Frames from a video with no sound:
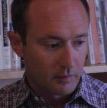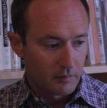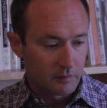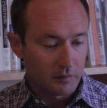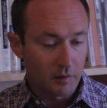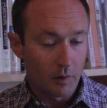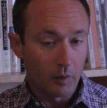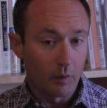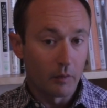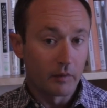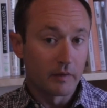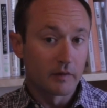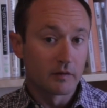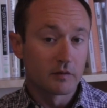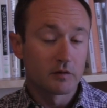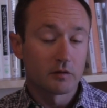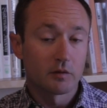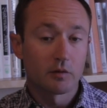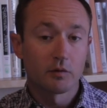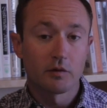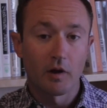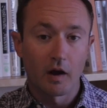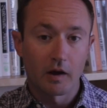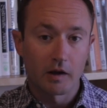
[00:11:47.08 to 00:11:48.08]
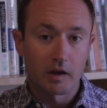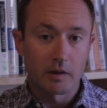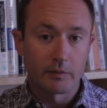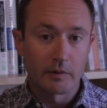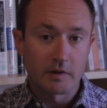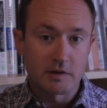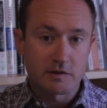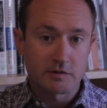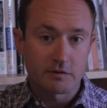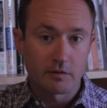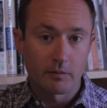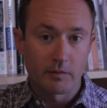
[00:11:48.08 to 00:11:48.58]
So these two
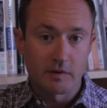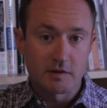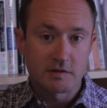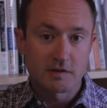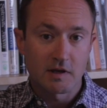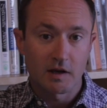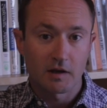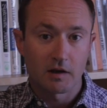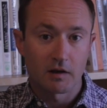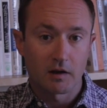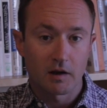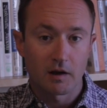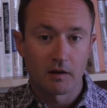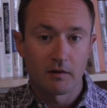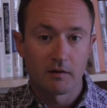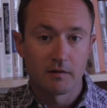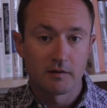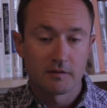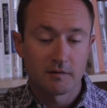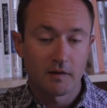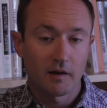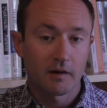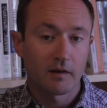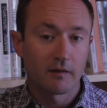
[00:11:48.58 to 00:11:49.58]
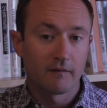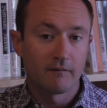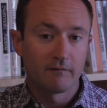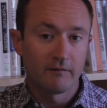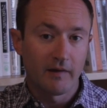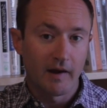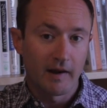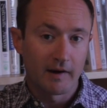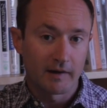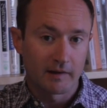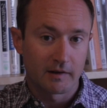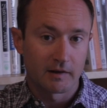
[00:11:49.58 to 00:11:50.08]
documents from the Second
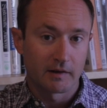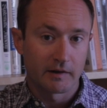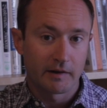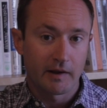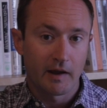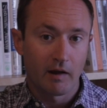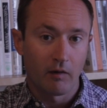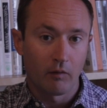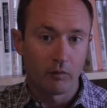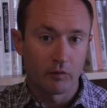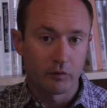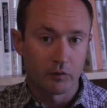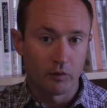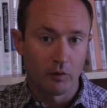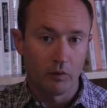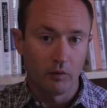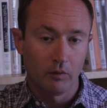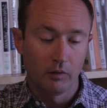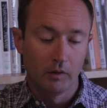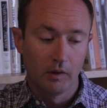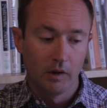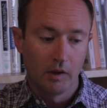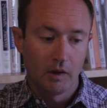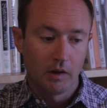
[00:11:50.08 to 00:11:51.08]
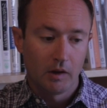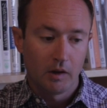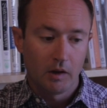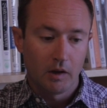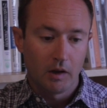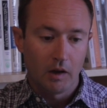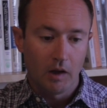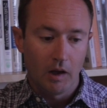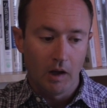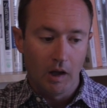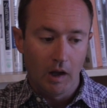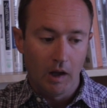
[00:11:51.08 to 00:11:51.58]
Vatican Council
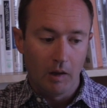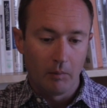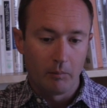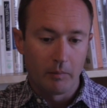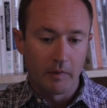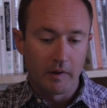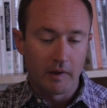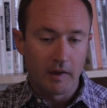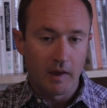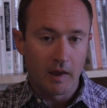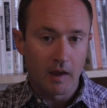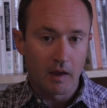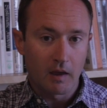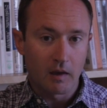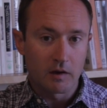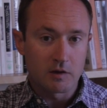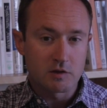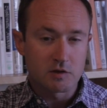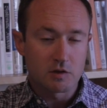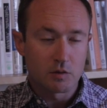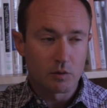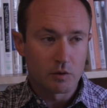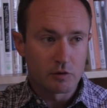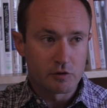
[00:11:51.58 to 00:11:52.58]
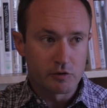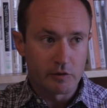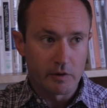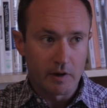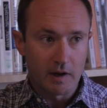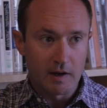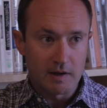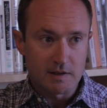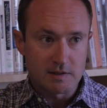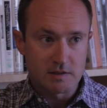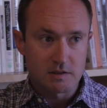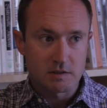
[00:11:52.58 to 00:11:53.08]
began to
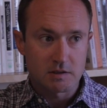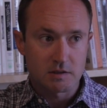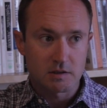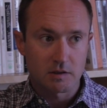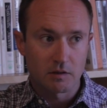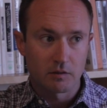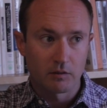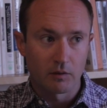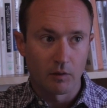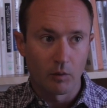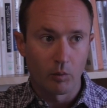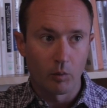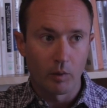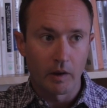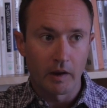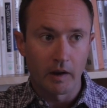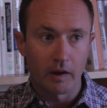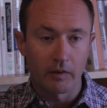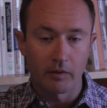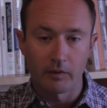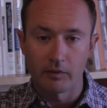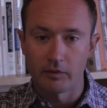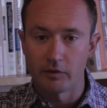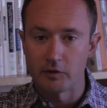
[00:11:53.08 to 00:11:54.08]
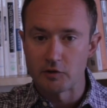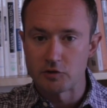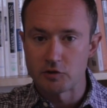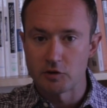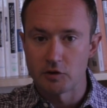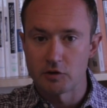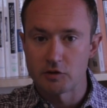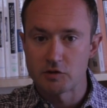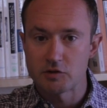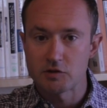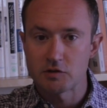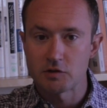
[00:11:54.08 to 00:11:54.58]
address the way that the
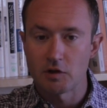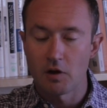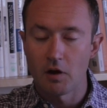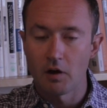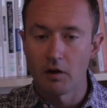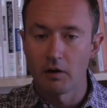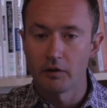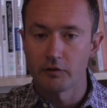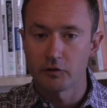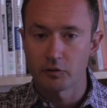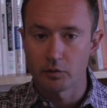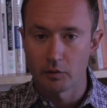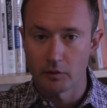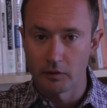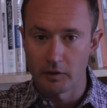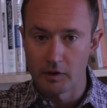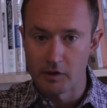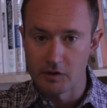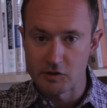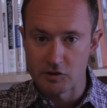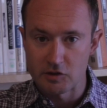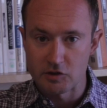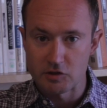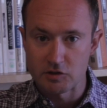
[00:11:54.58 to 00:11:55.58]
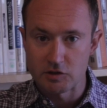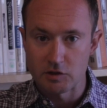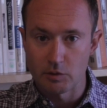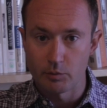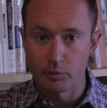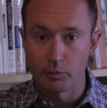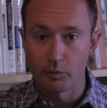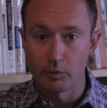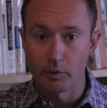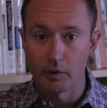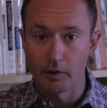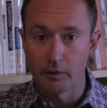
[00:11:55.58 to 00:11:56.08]
Church saw its
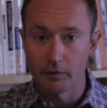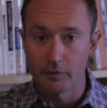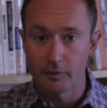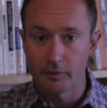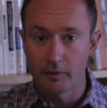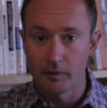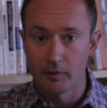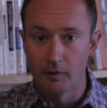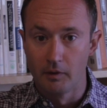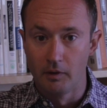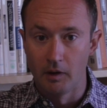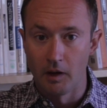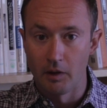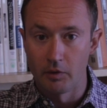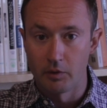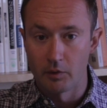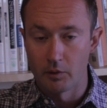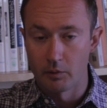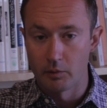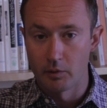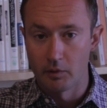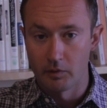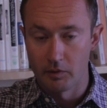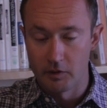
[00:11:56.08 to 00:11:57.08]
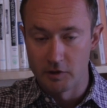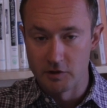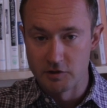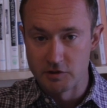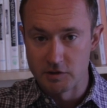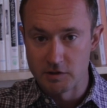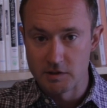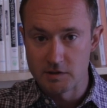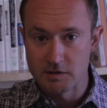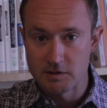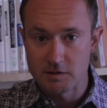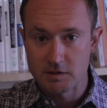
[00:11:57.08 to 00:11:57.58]
relationship with other
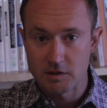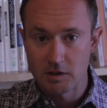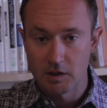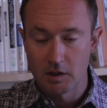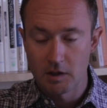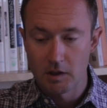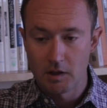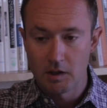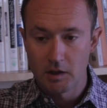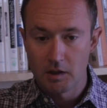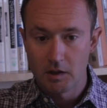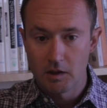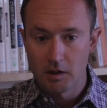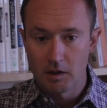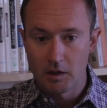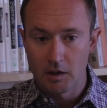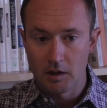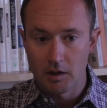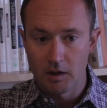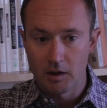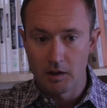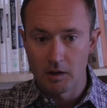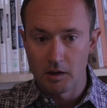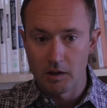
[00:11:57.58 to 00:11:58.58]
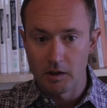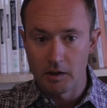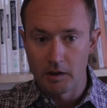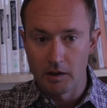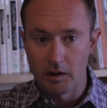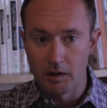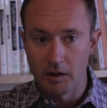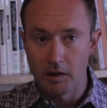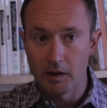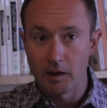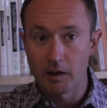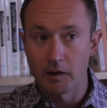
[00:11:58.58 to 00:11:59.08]
religions,
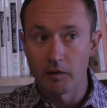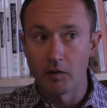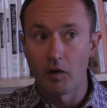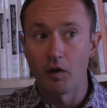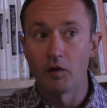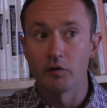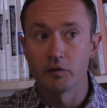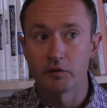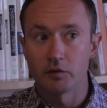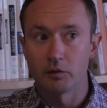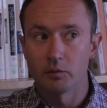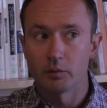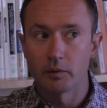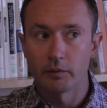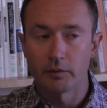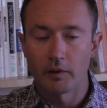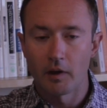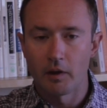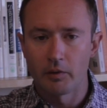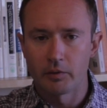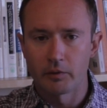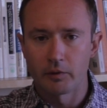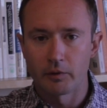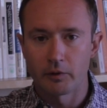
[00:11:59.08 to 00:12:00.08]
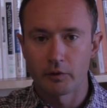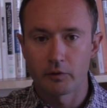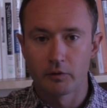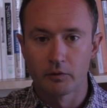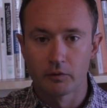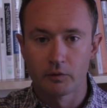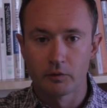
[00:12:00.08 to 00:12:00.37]
and also with other